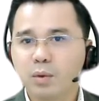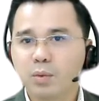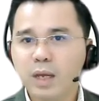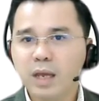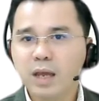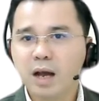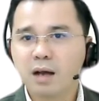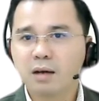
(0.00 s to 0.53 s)

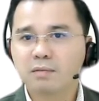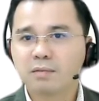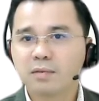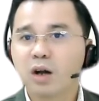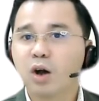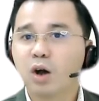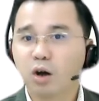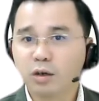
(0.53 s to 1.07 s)
we have
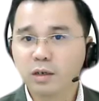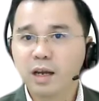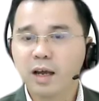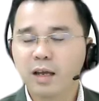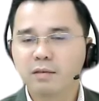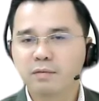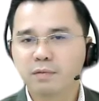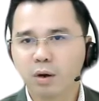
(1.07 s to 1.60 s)

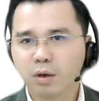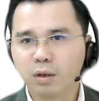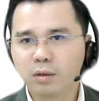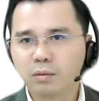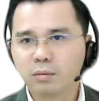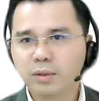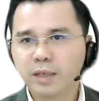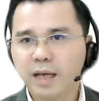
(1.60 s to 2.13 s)
online
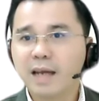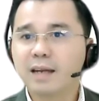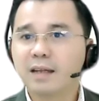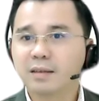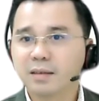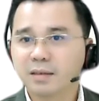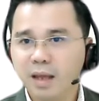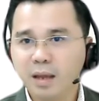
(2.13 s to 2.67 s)
forums and
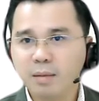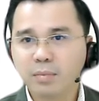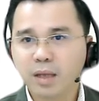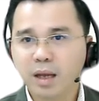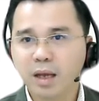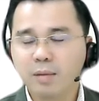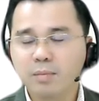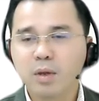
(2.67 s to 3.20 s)
at the same
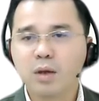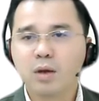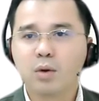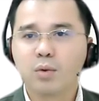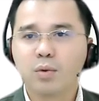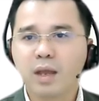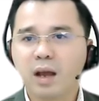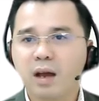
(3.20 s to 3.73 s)
time,
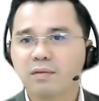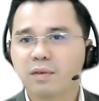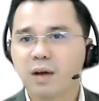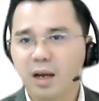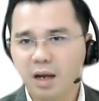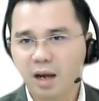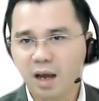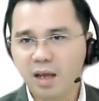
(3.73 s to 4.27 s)
we have
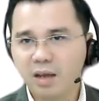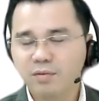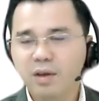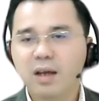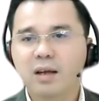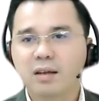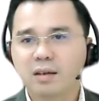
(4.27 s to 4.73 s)
live